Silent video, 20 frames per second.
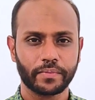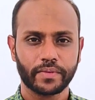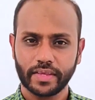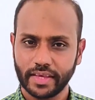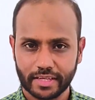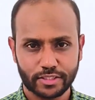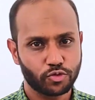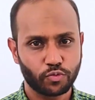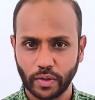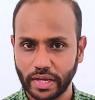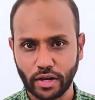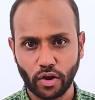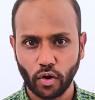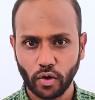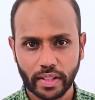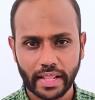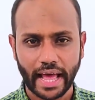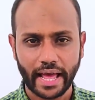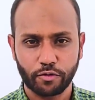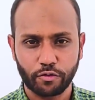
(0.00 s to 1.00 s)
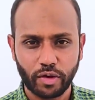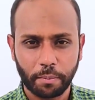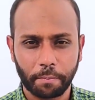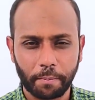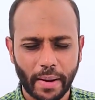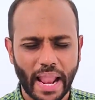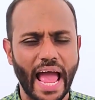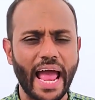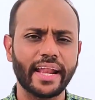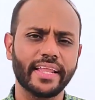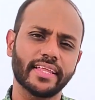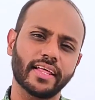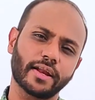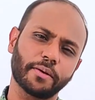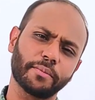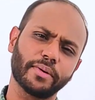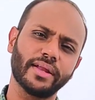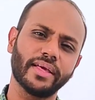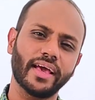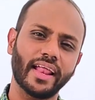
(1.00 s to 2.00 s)
Yes, we know that we plan the
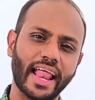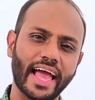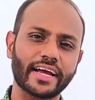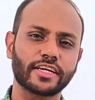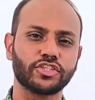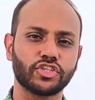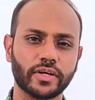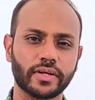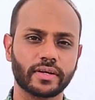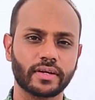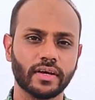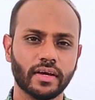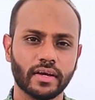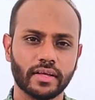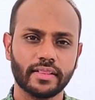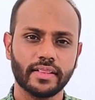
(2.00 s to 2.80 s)
remedial action,